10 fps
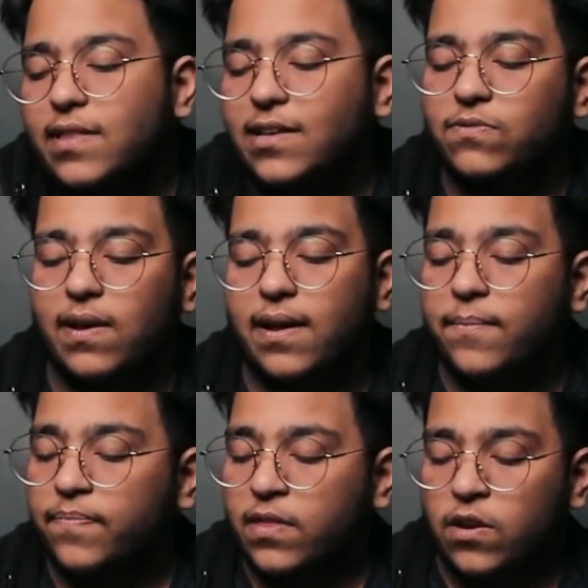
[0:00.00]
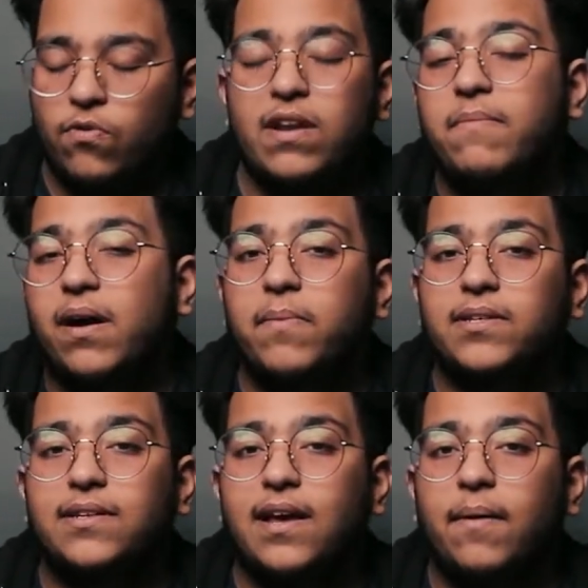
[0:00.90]
That's why 20
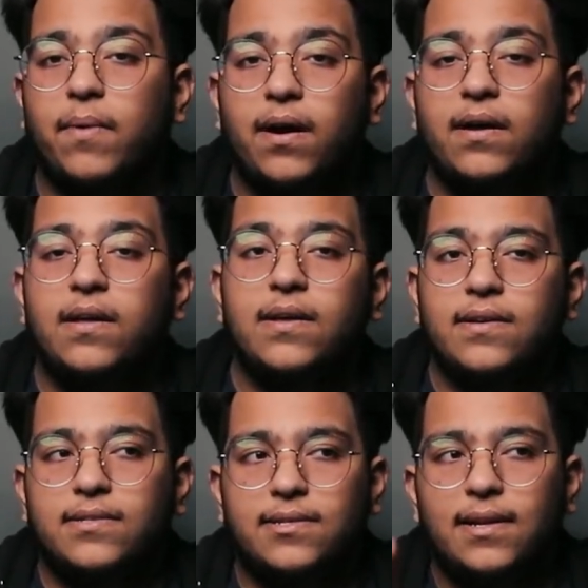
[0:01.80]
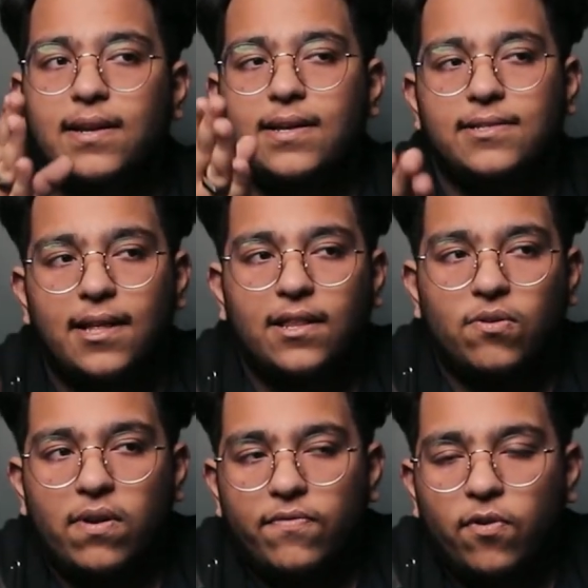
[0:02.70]
megapixel camera, still less than the
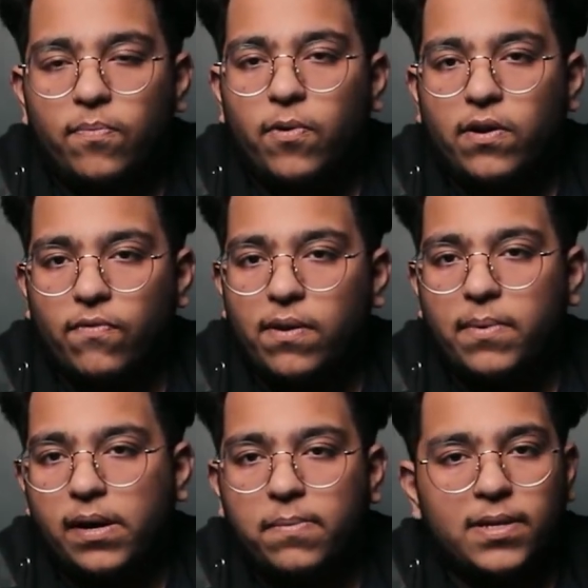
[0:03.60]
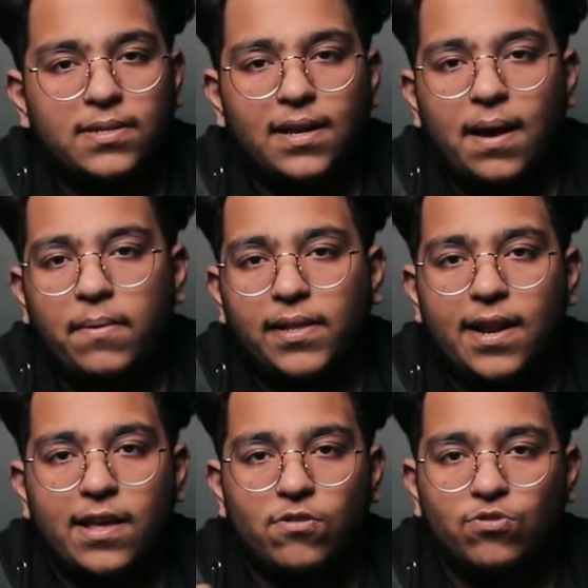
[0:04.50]
24.1 megapixel camera that
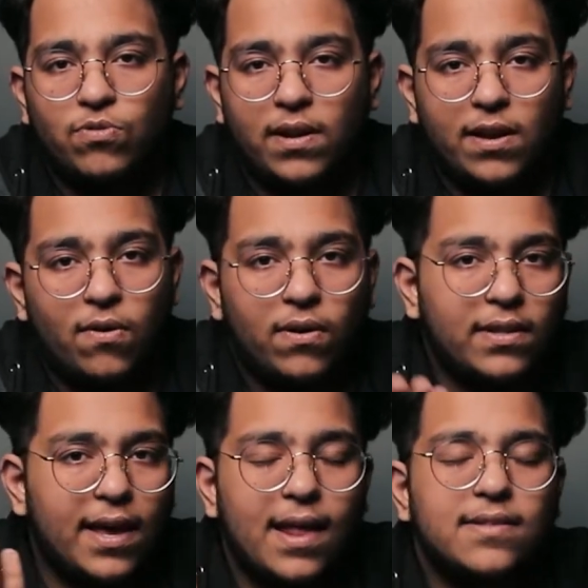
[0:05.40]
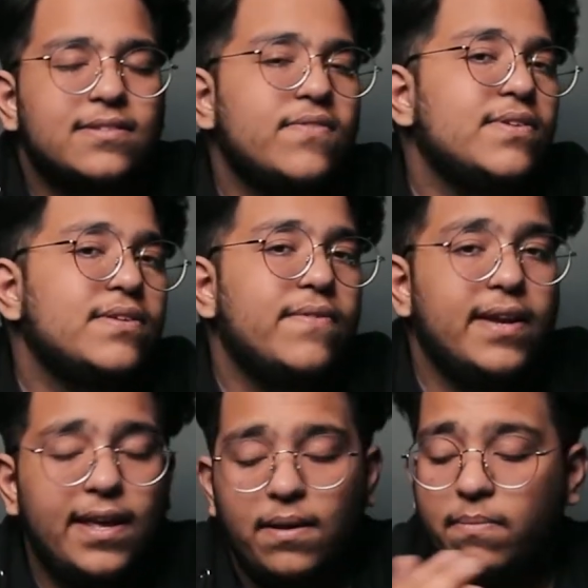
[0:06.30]
I used to click on, the Canon
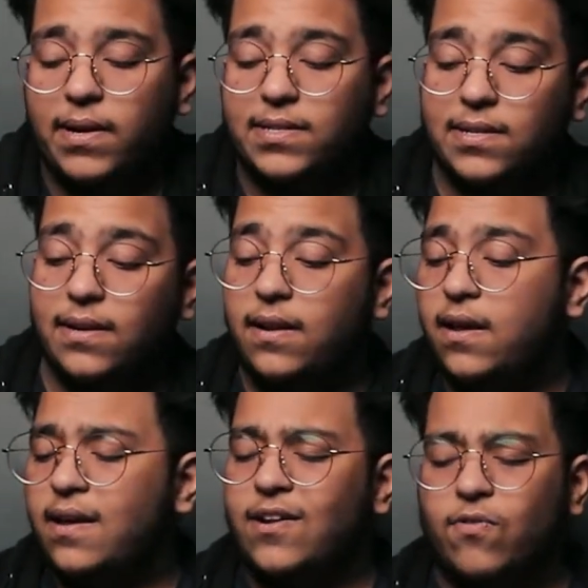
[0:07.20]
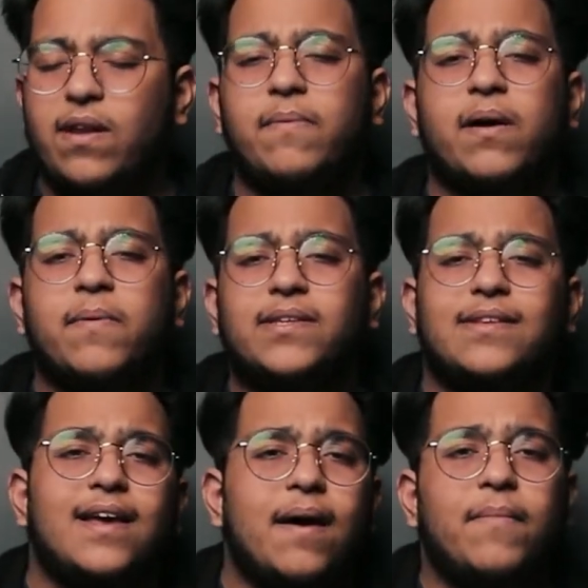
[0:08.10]
77D, but still 20
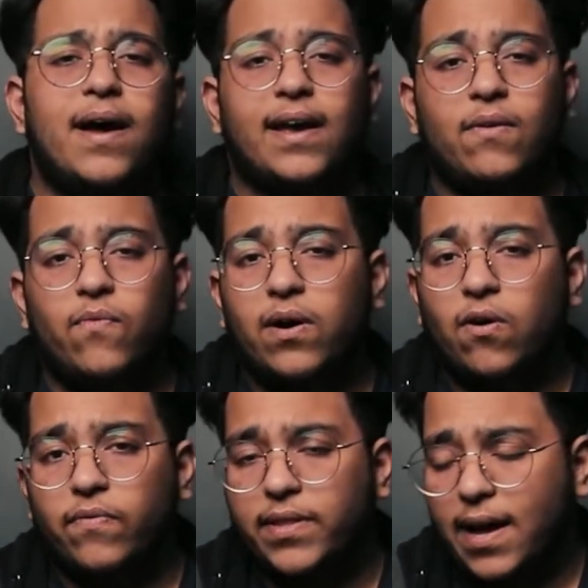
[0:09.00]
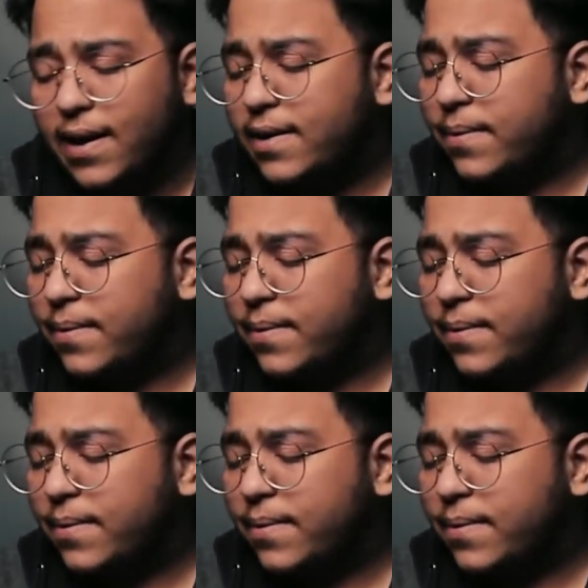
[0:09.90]
megapixel camera, I can work on with that.